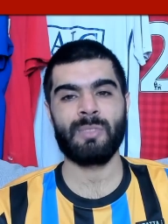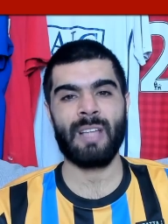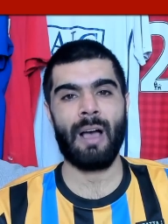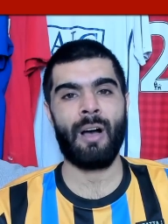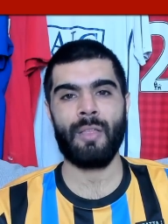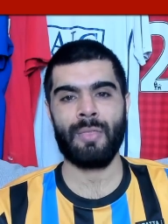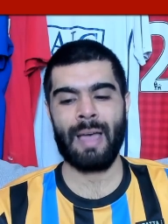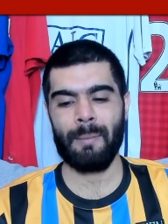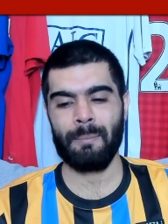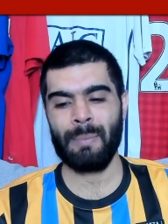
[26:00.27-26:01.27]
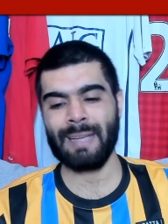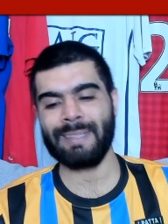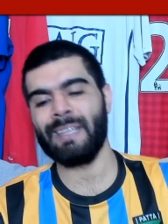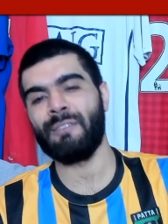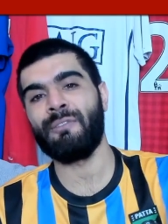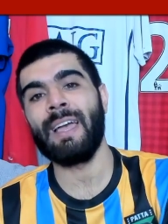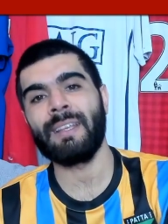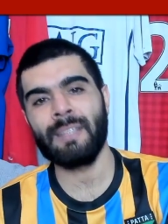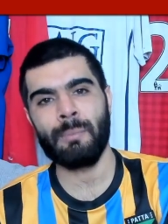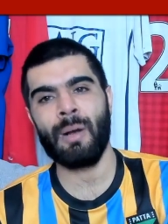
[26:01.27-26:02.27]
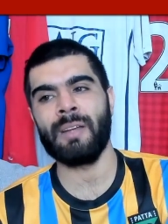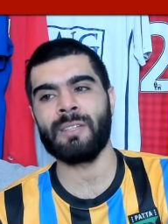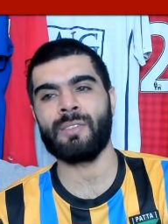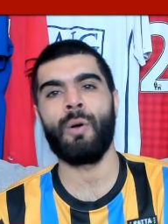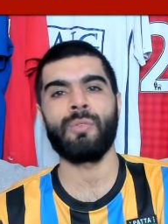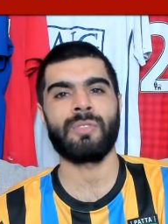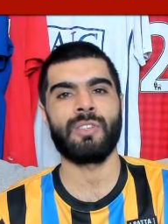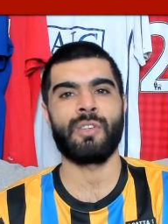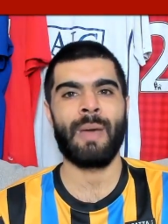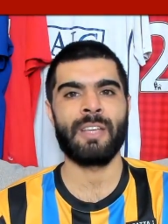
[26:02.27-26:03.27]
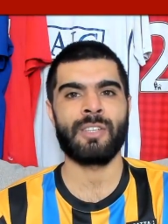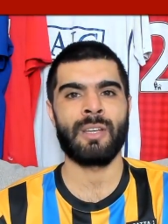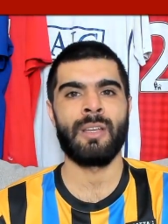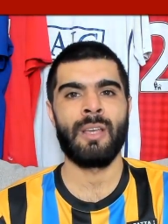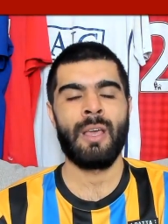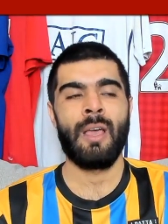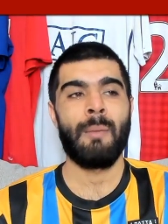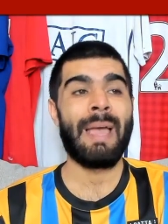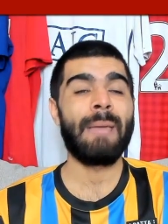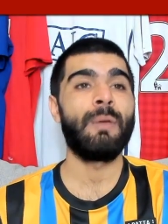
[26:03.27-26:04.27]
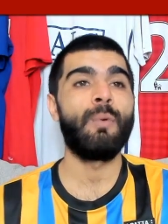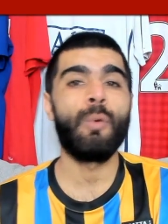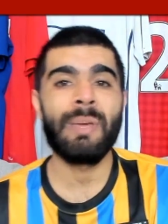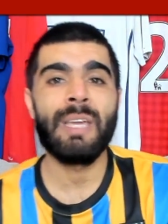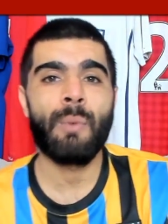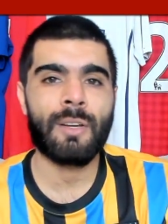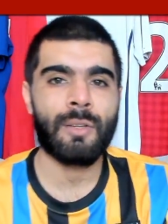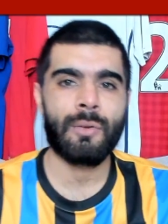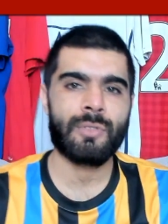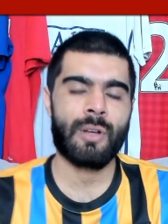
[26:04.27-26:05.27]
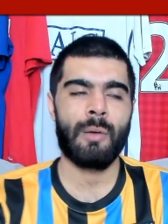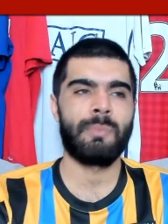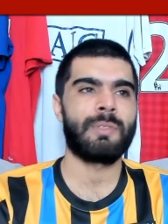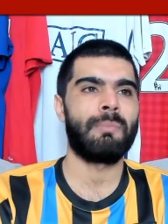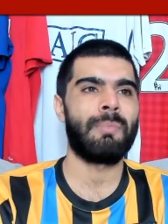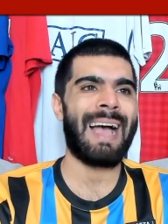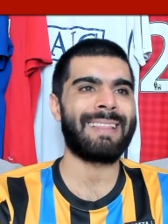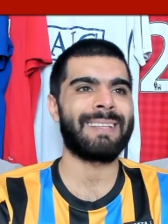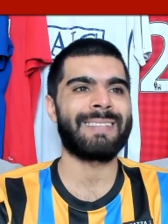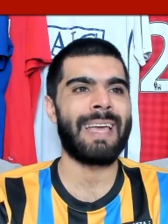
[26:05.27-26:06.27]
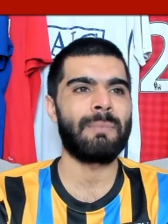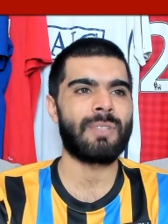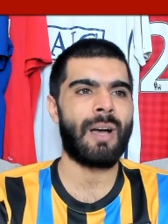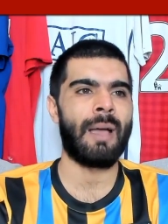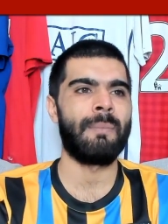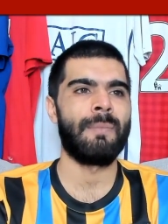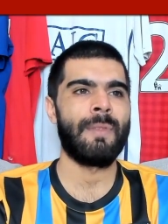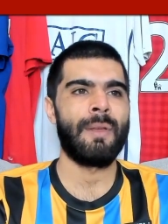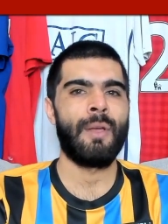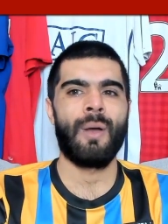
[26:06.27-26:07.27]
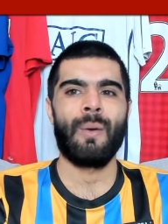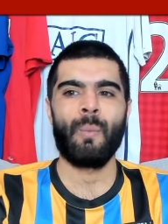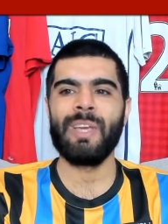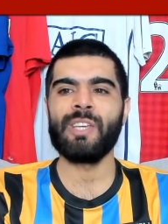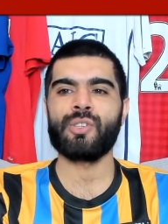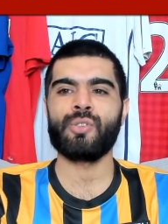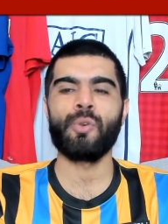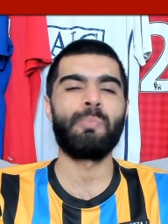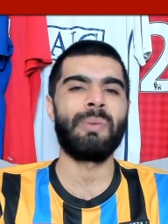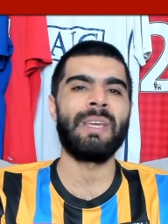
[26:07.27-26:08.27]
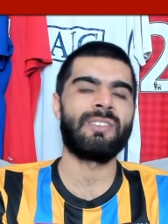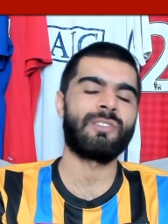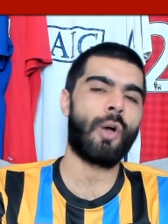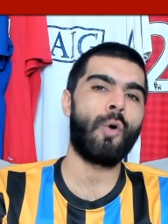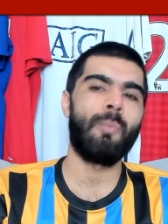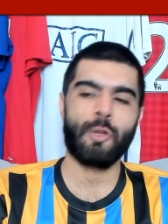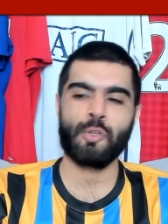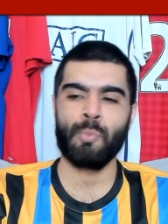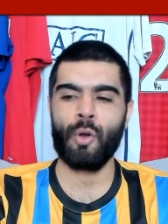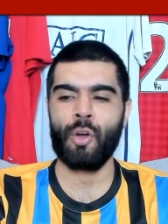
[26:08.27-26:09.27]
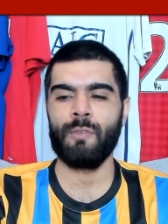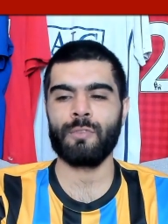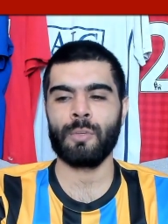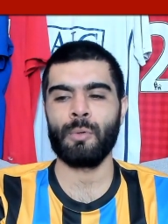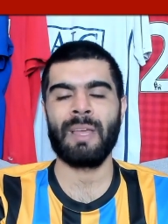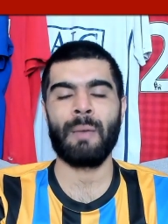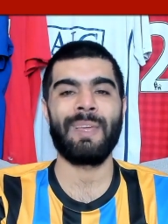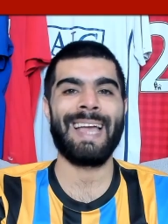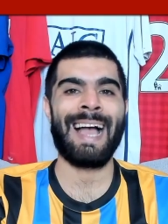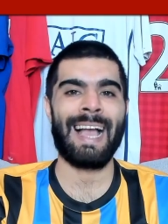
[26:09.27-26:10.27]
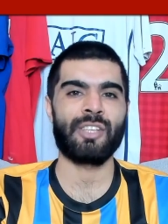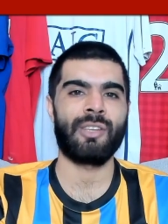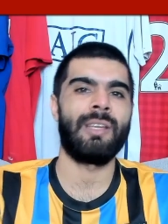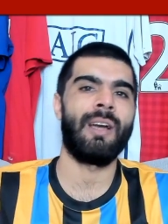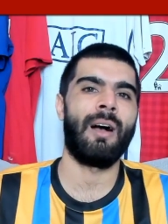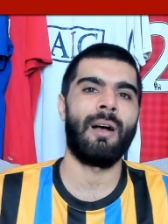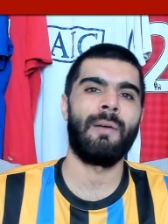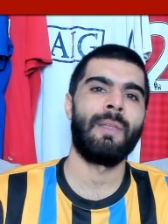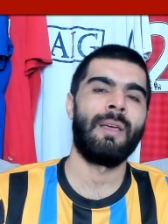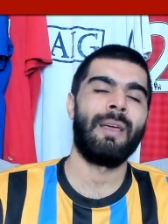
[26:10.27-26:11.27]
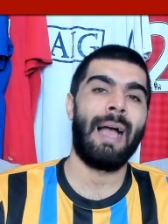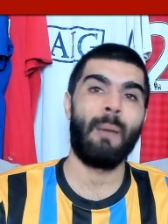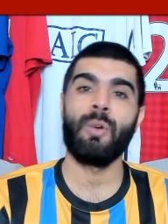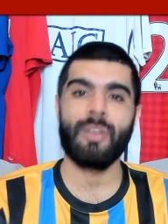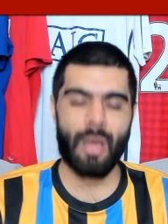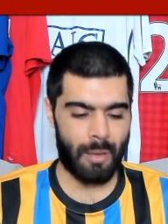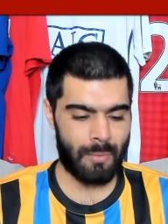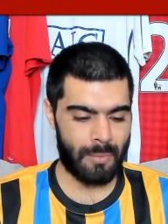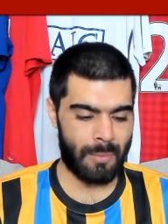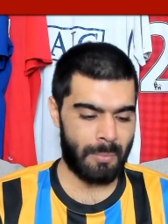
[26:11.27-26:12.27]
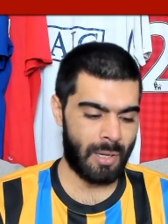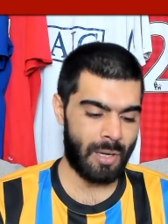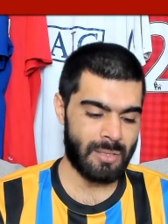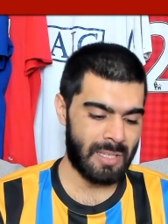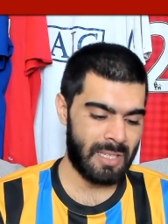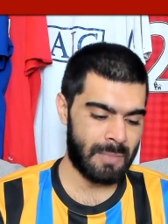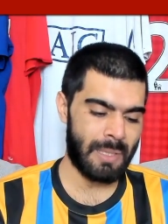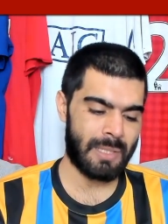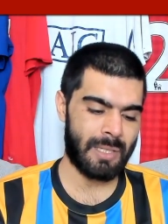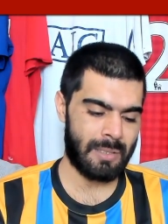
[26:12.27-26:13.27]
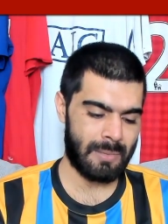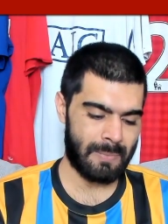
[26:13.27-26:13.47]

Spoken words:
that aren't that badly affected by this whole situation. Maybe we'll be one of those clubs, but at the same time, we should be so much more comfortable than we actually are, and we're not because of these bitches.